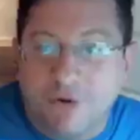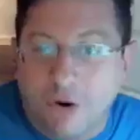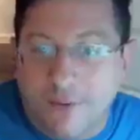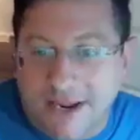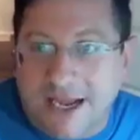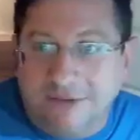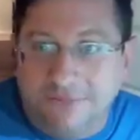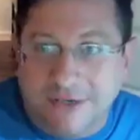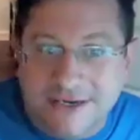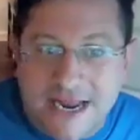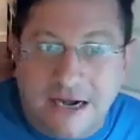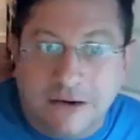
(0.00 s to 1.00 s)
going on
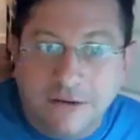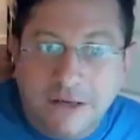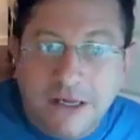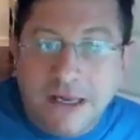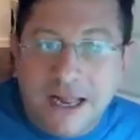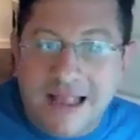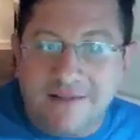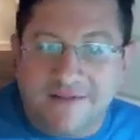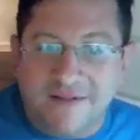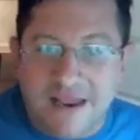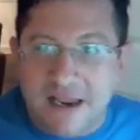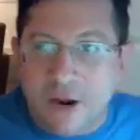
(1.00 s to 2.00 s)
right now, and
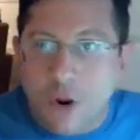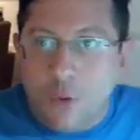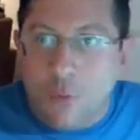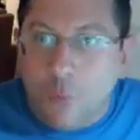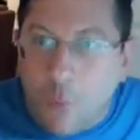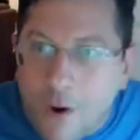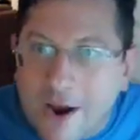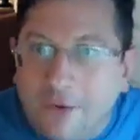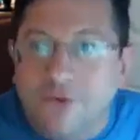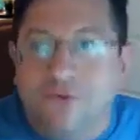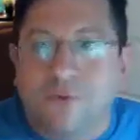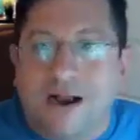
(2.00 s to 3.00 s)
seeing where
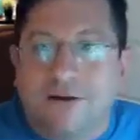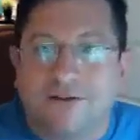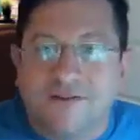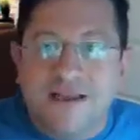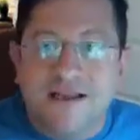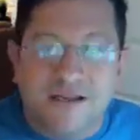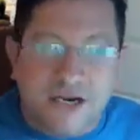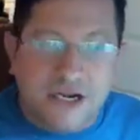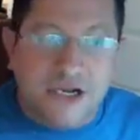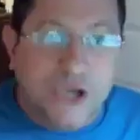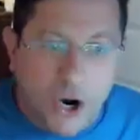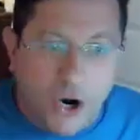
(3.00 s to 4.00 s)
do the routes need to
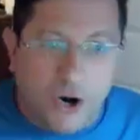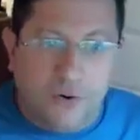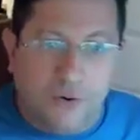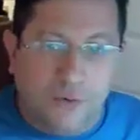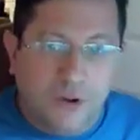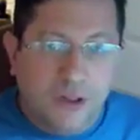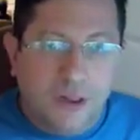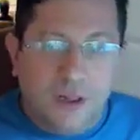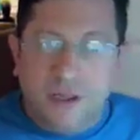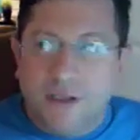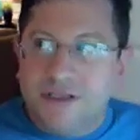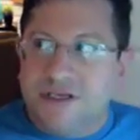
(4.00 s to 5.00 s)
go
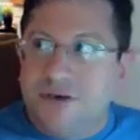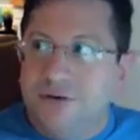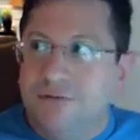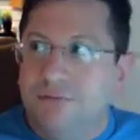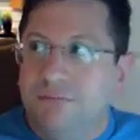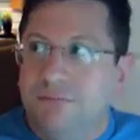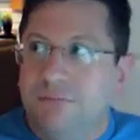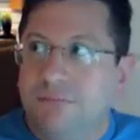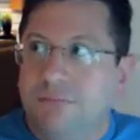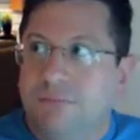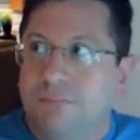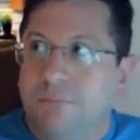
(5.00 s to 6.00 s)
to
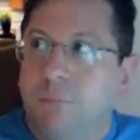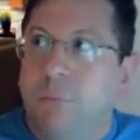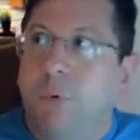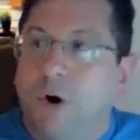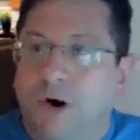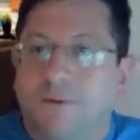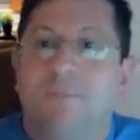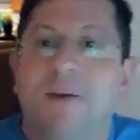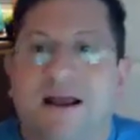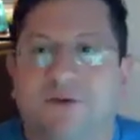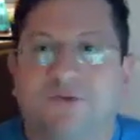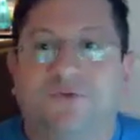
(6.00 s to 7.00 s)
work
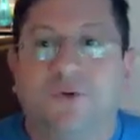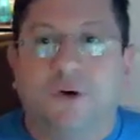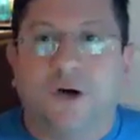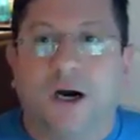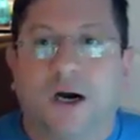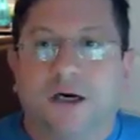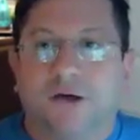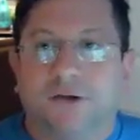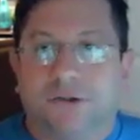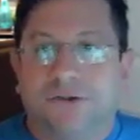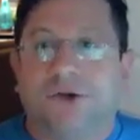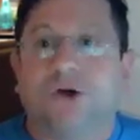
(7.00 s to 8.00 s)
better for our
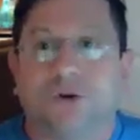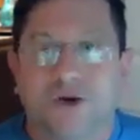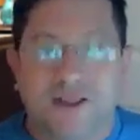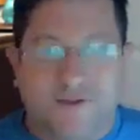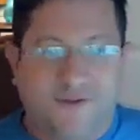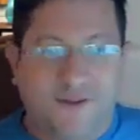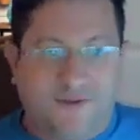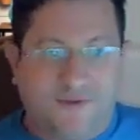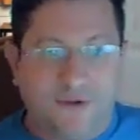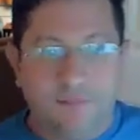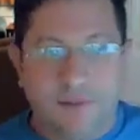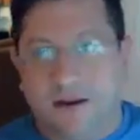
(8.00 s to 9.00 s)
current
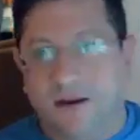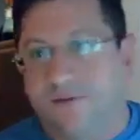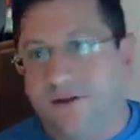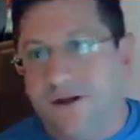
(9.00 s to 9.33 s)
system, because